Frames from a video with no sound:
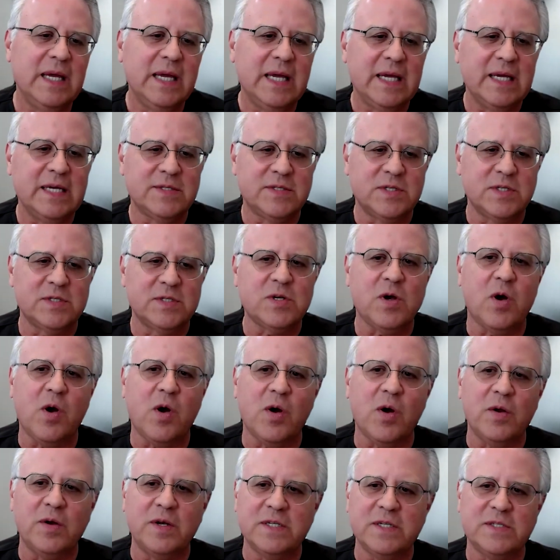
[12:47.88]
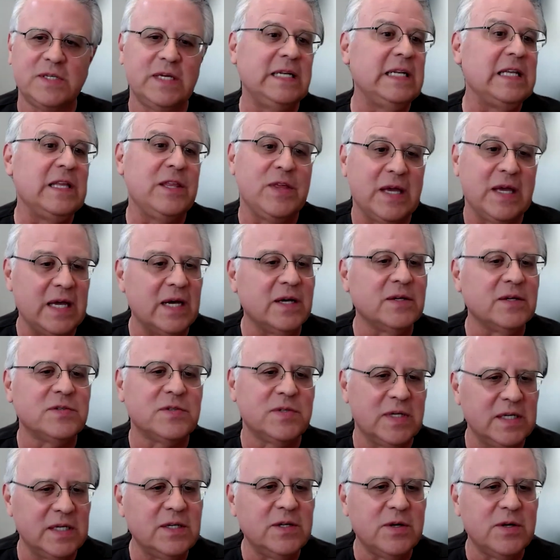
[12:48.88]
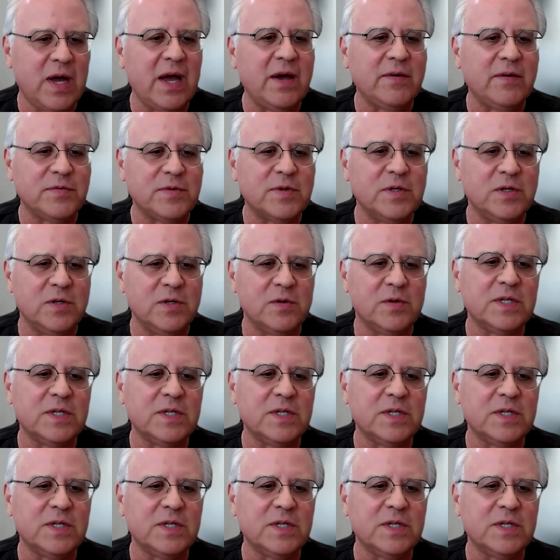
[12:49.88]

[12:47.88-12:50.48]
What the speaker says: is as hard as anything else that you have to do.